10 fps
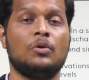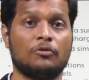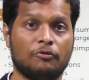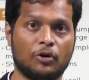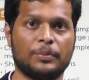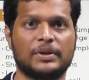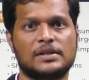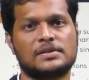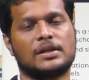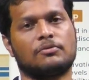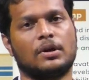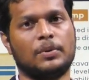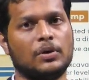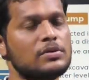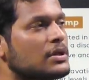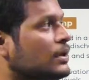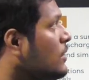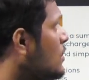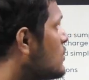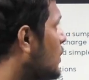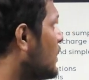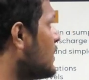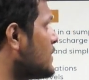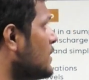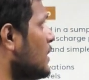4 methods that will be used. So in this